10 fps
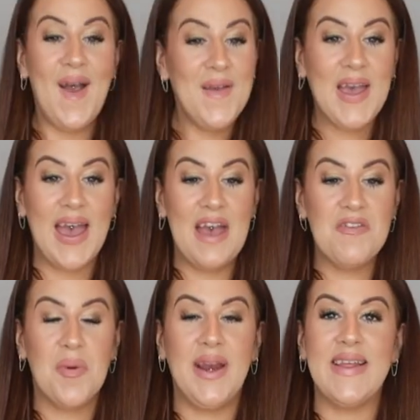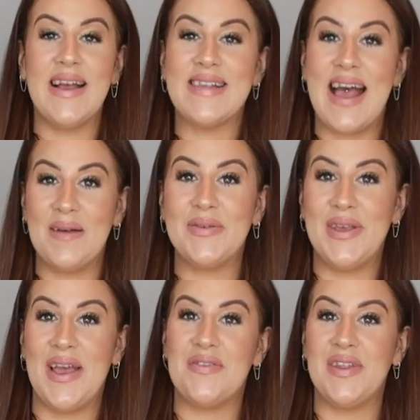Okay, everybody, that is
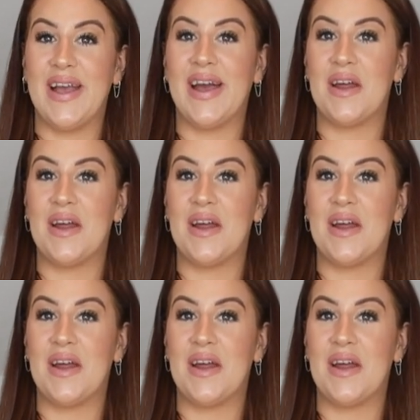absolutely everything,